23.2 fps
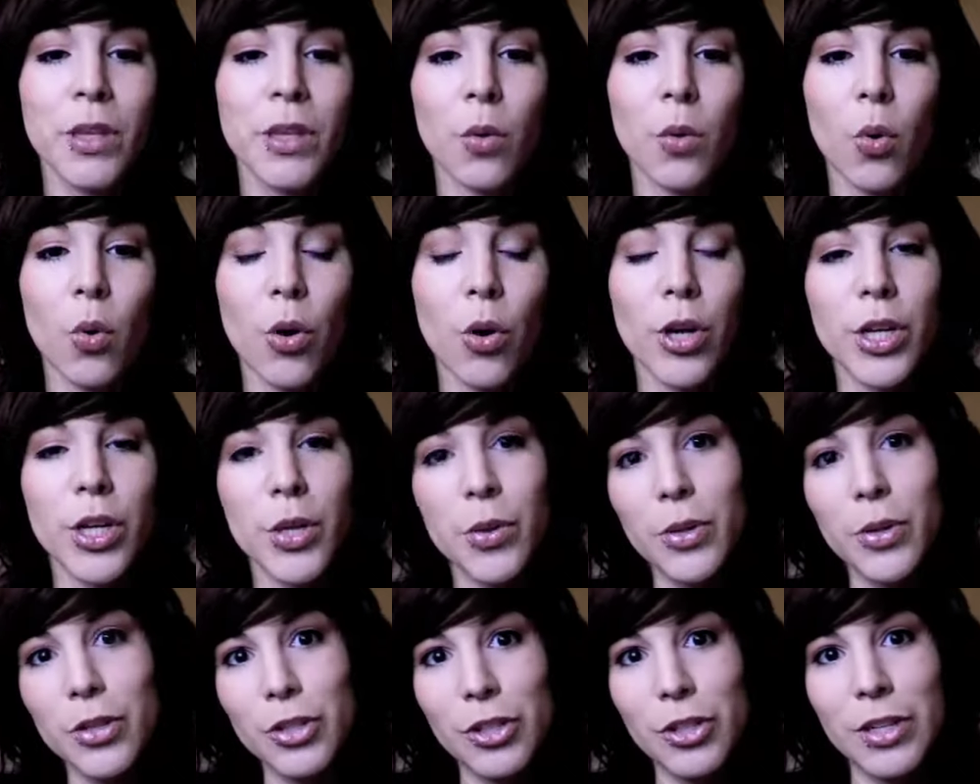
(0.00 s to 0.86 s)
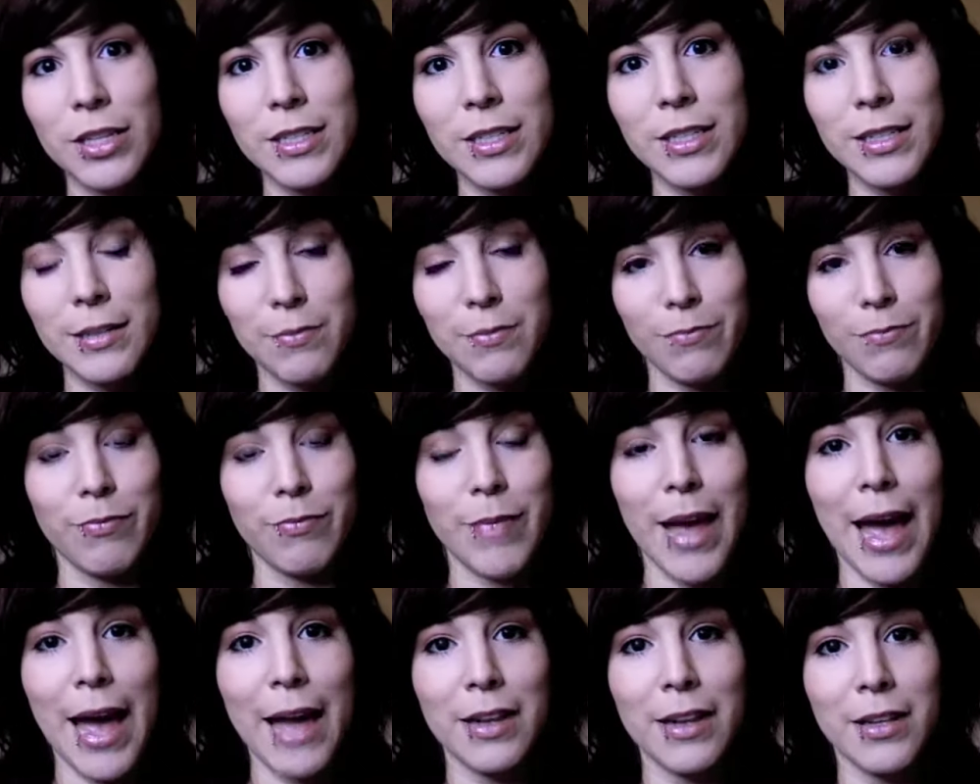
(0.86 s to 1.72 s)
or you could just
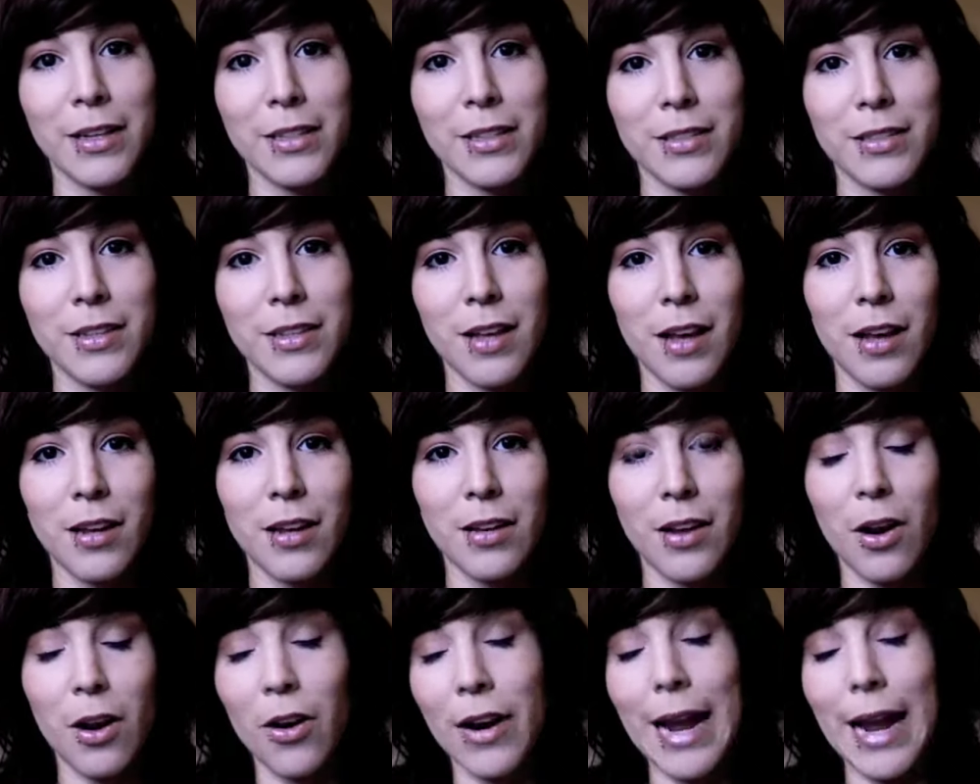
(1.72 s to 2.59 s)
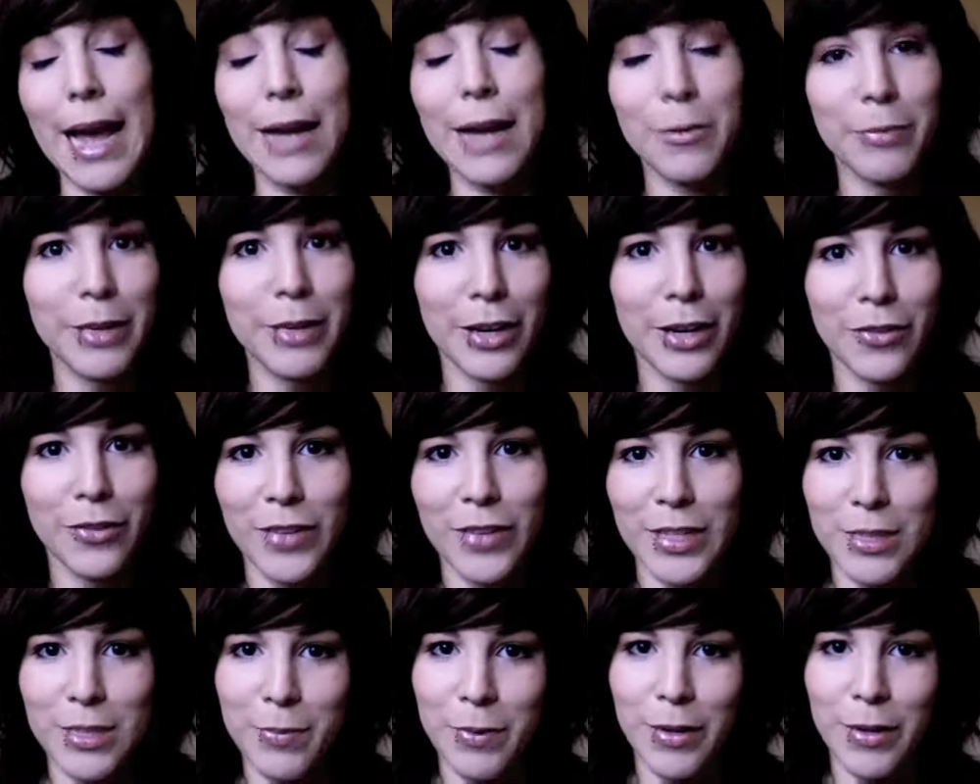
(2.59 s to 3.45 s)
add me on
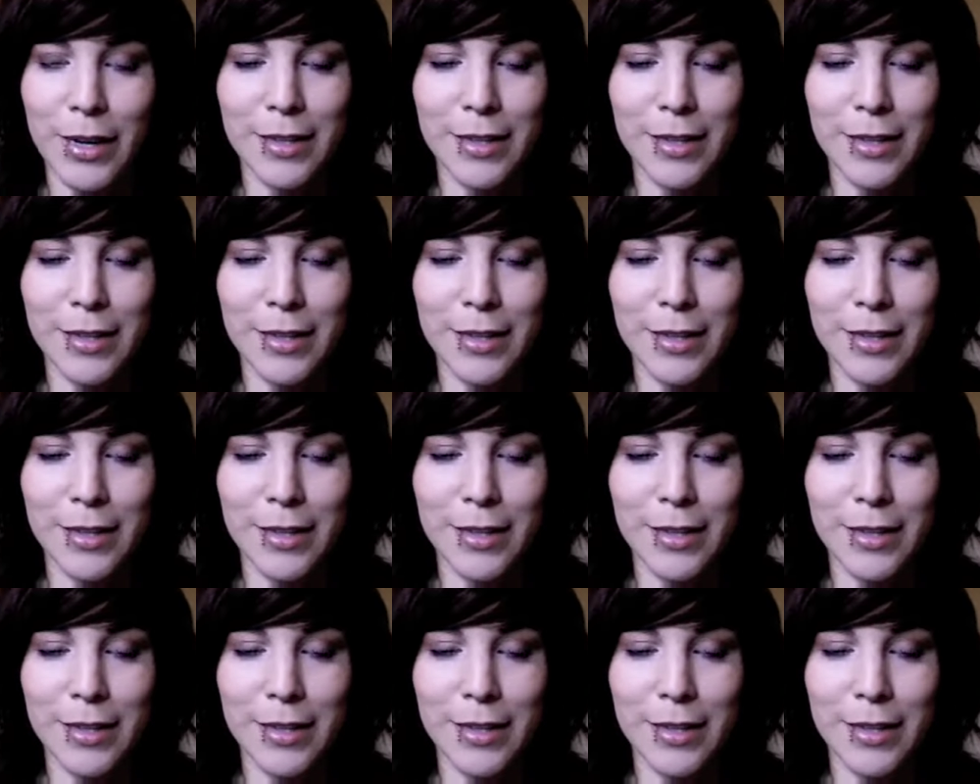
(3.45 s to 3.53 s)
Facebook.